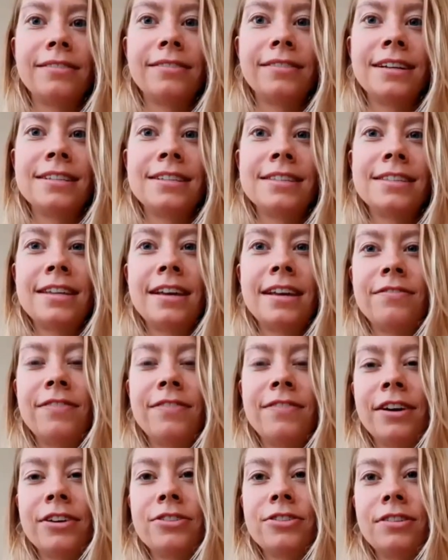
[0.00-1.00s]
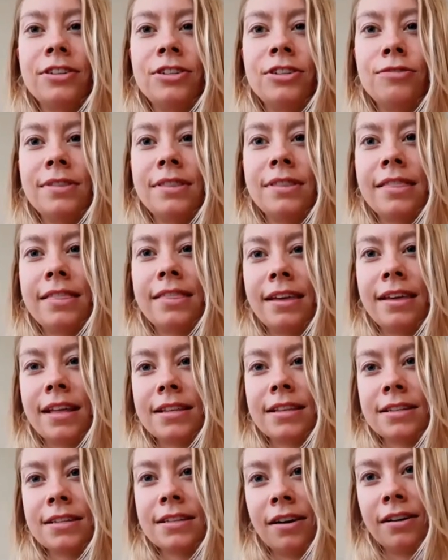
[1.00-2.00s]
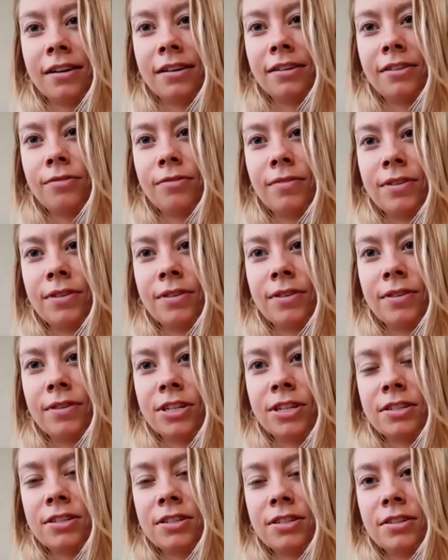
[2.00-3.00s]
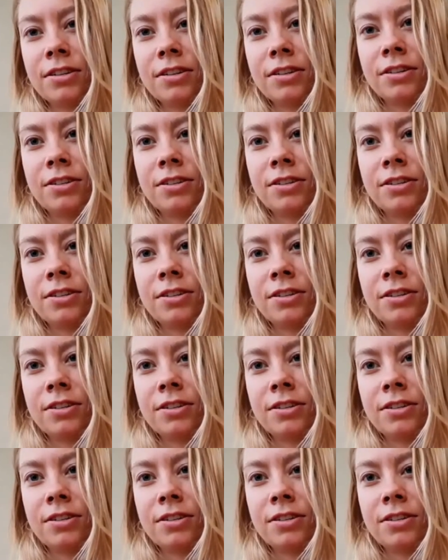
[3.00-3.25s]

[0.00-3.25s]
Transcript: instead of actually doing the thing that's hard, which is